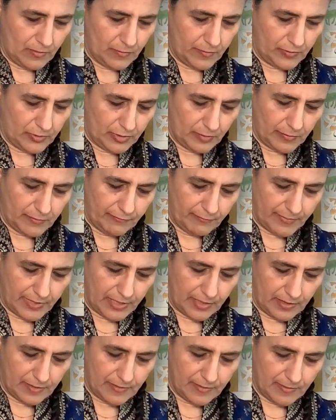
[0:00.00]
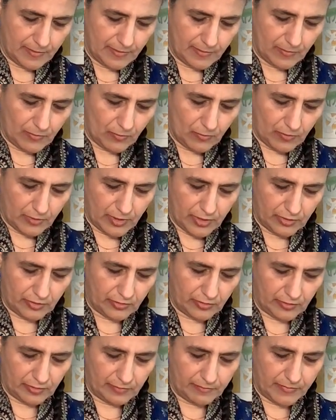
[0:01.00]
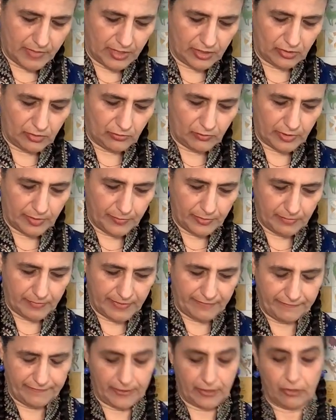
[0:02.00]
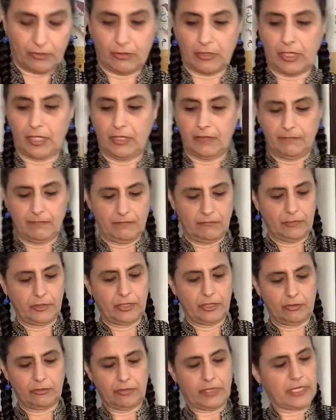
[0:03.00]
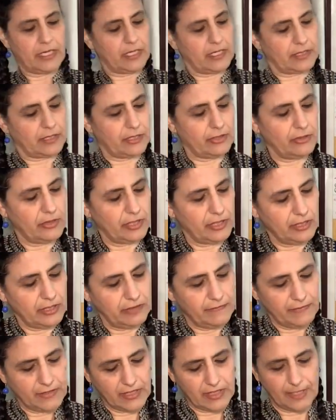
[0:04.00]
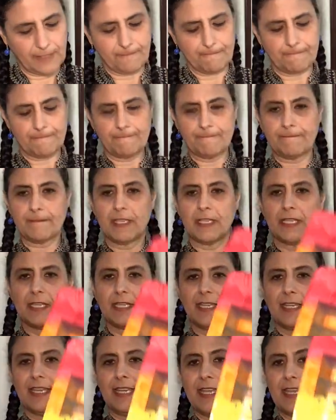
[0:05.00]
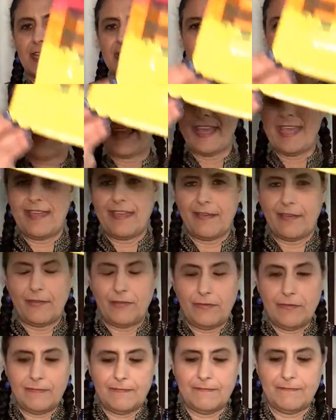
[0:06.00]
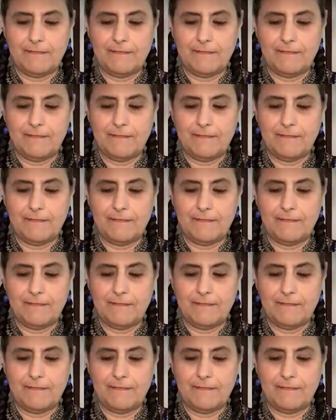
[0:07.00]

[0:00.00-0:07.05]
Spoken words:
some of my orange smudged when I put my finger on it, which is great because then you can just fix it. Now